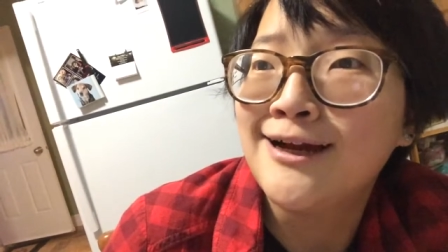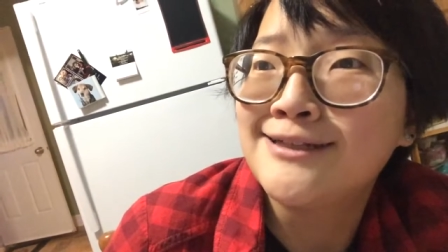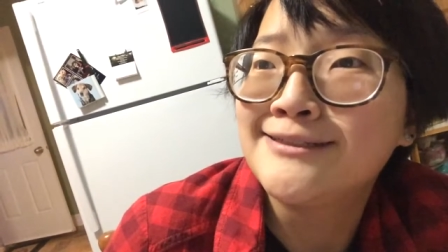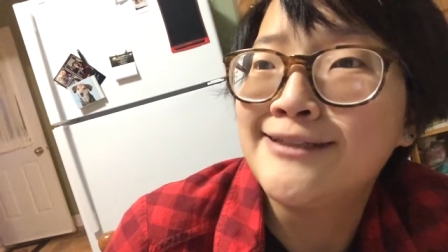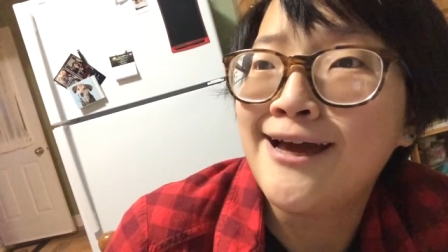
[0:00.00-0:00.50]

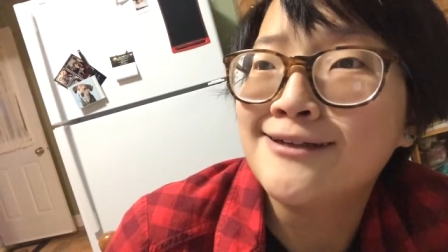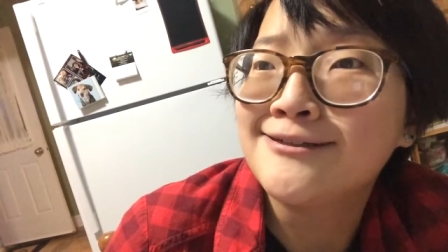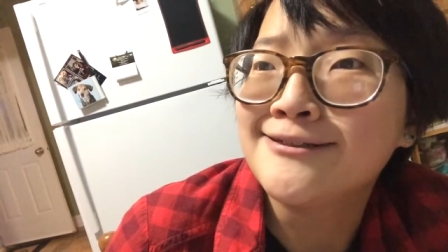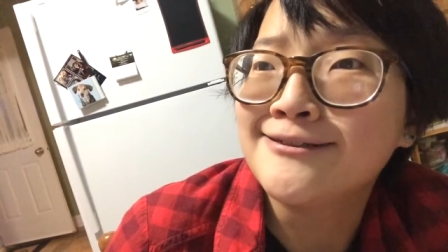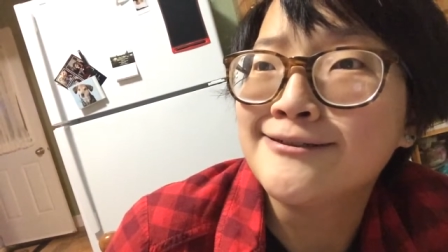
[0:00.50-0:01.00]
I did that
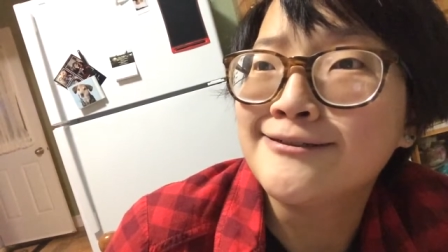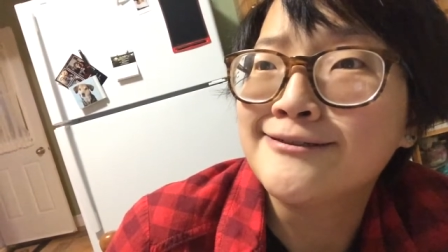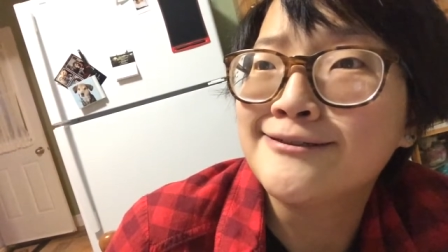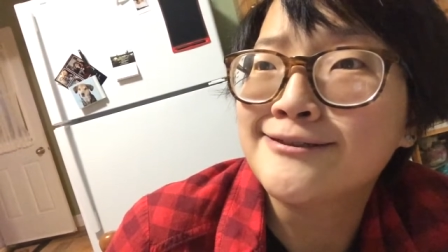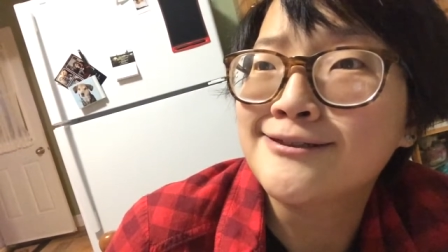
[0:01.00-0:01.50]

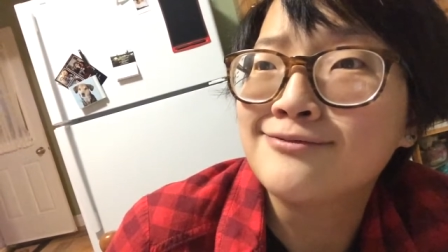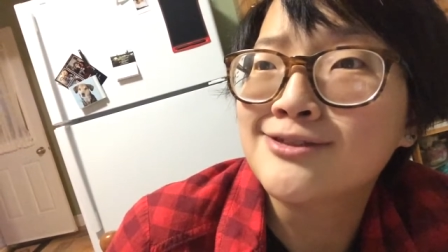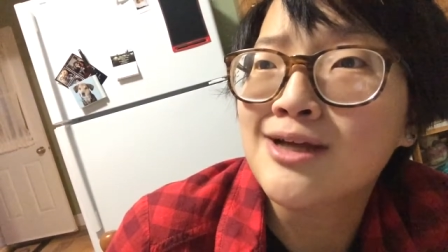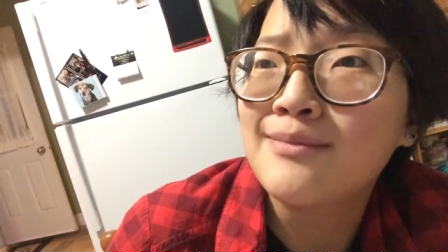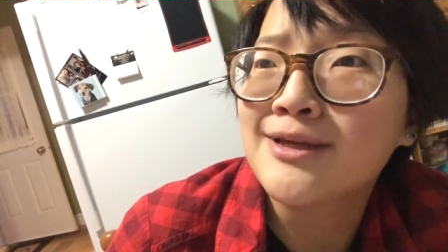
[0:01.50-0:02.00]
and the stuff
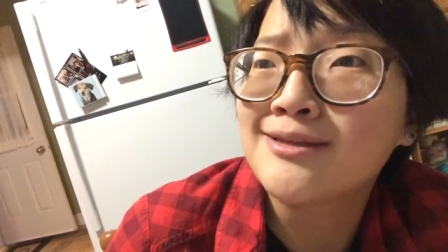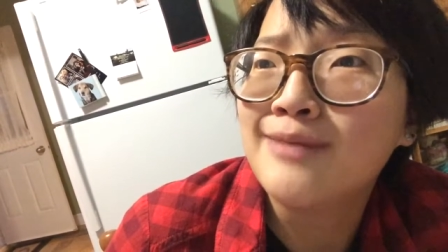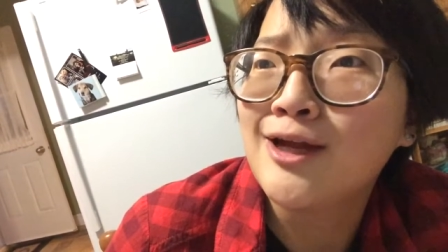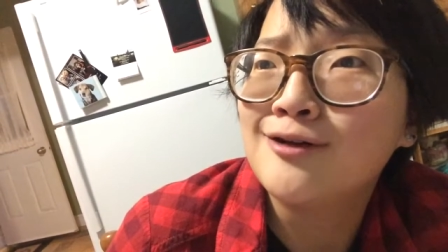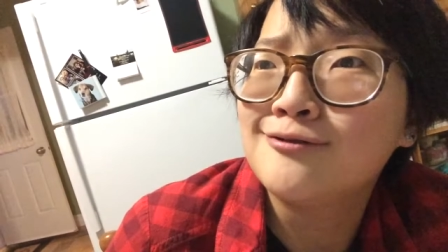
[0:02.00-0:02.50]
is coming in the
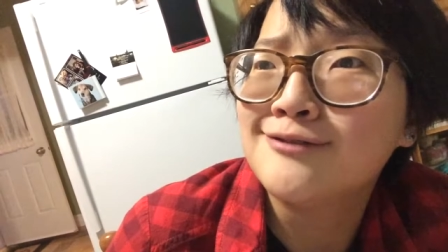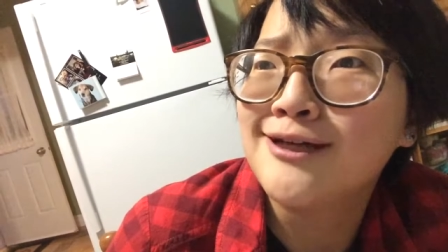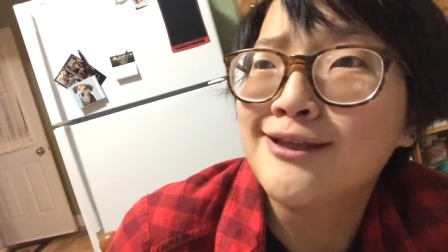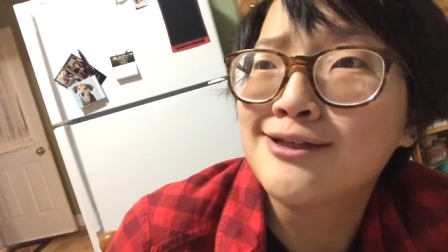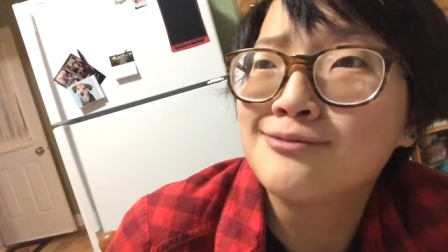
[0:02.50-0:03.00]
mail
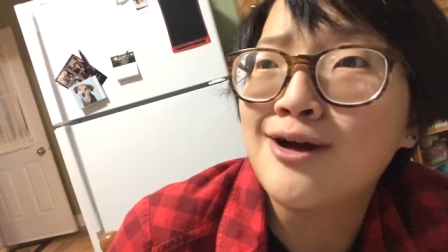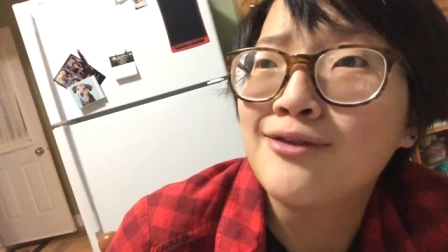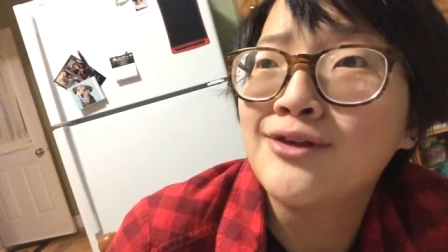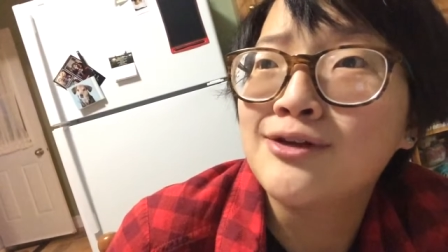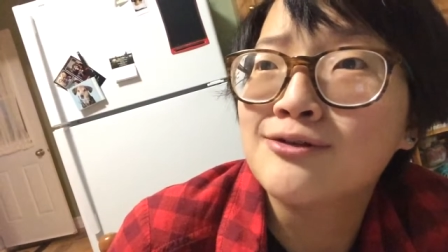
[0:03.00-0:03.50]
and that's why
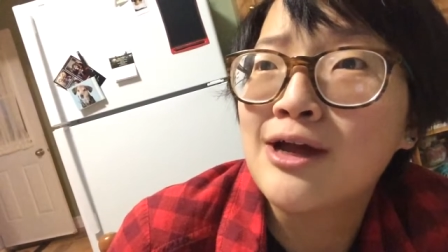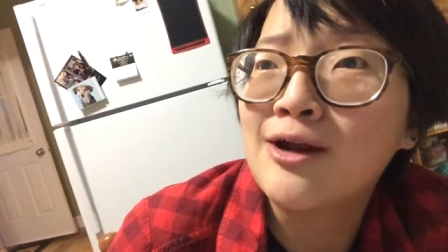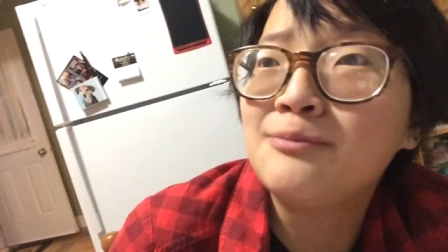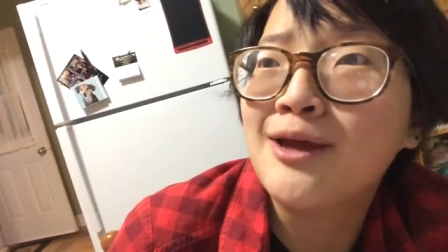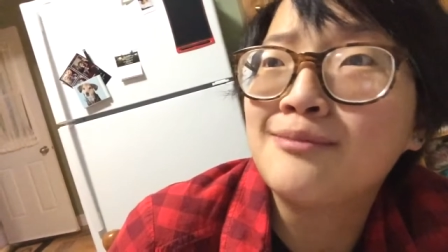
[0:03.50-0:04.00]
the video is not
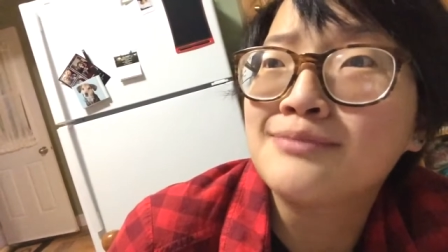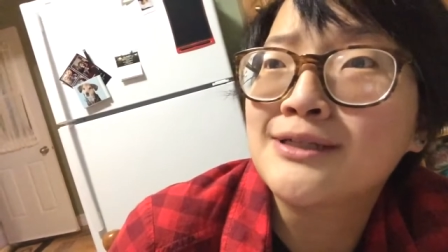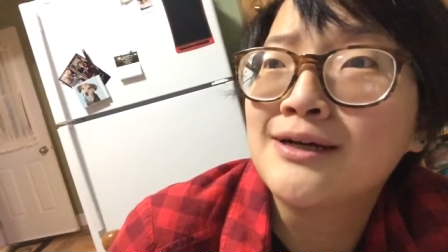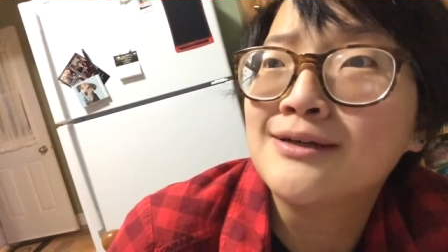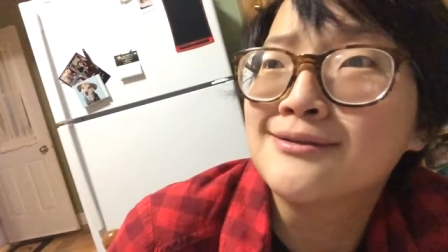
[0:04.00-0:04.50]
up yet
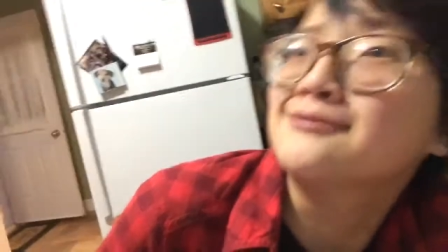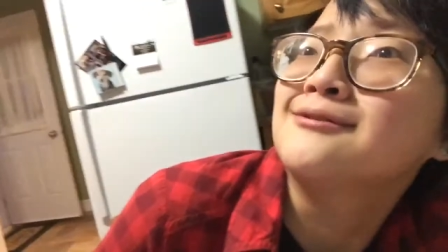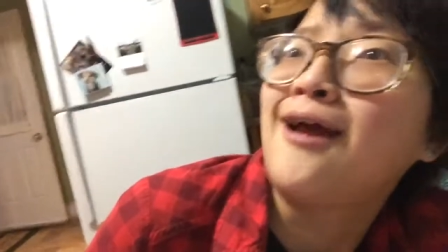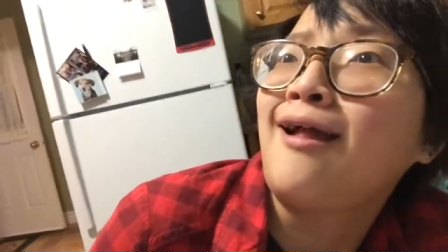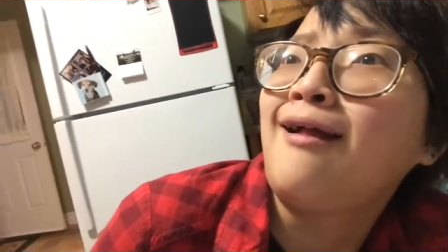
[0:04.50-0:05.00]
because
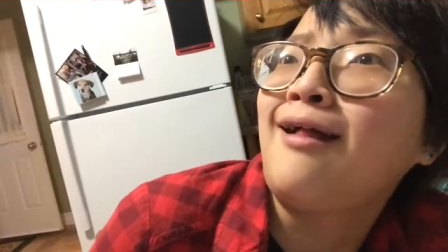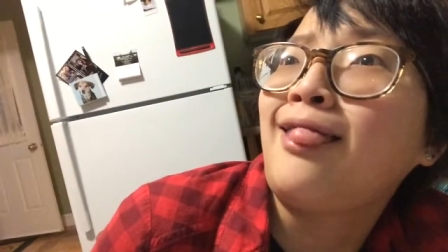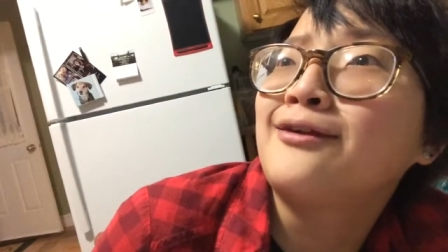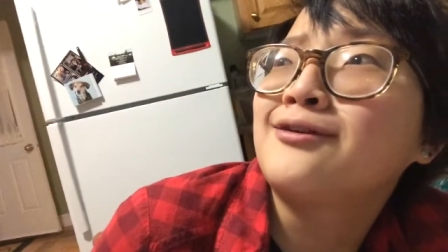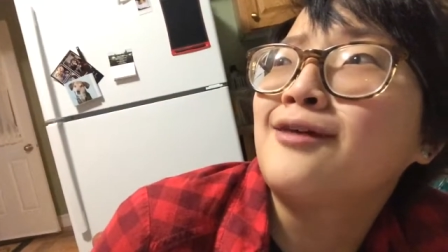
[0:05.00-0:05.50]

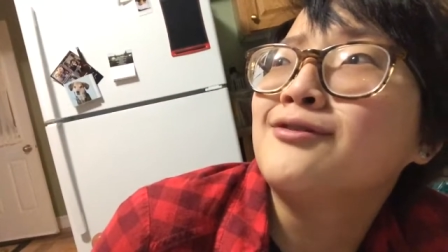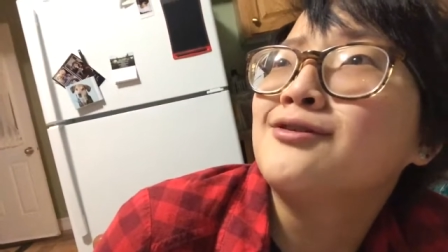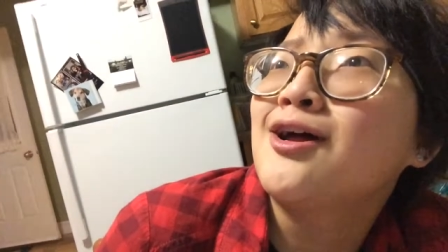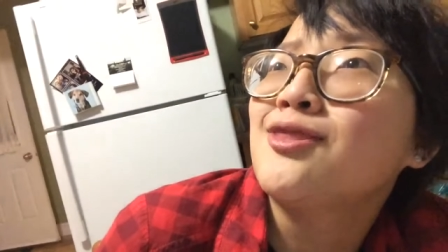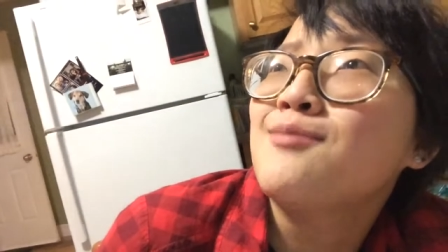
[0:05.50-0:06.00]
the stuff is
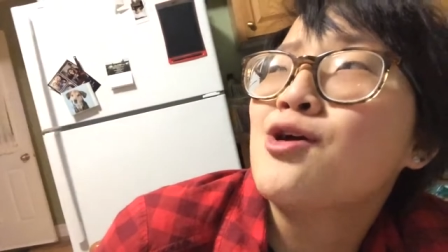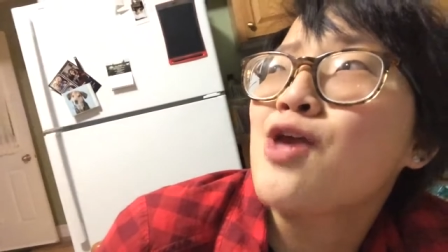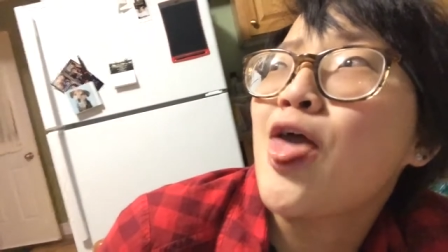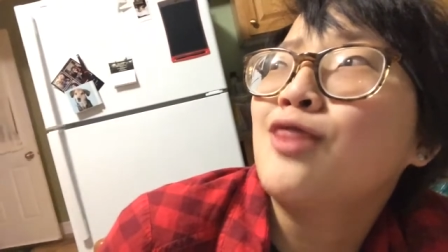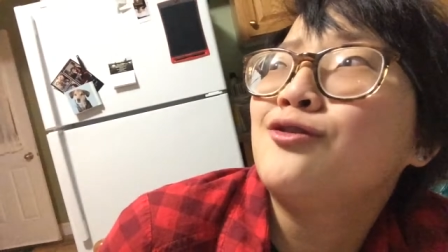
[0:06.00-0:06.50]
not in the mail
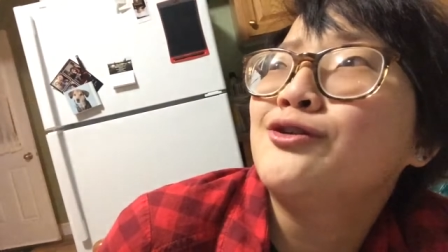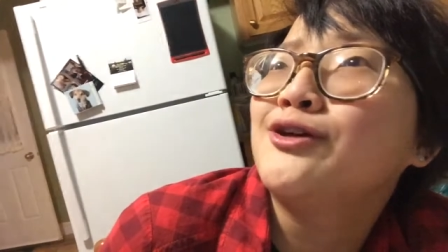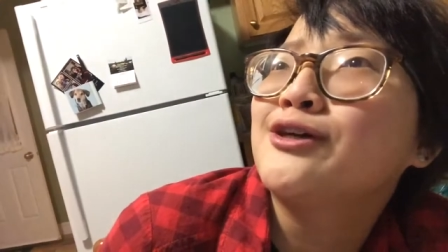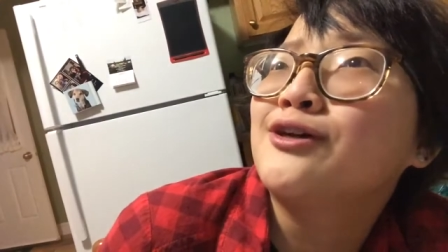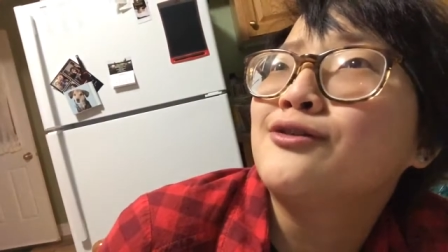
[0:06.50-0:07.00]
yet.
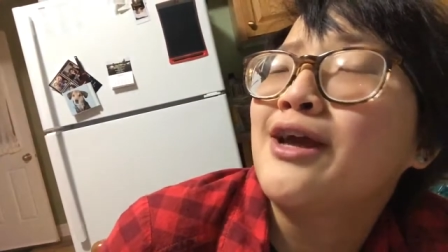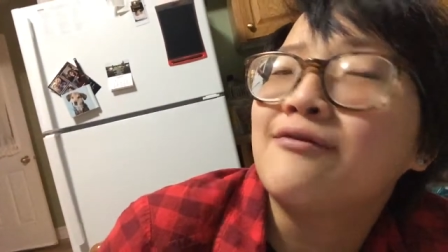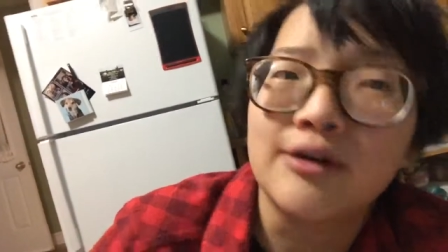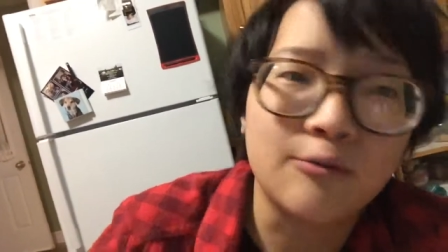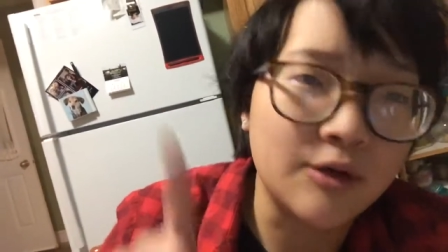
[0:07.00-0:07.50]
I only
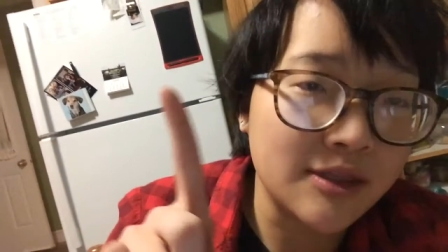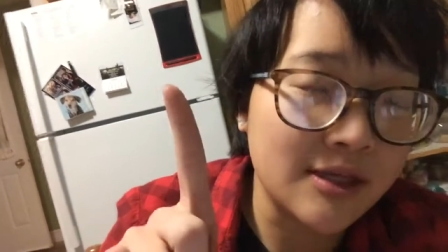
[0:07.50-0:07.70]
have like one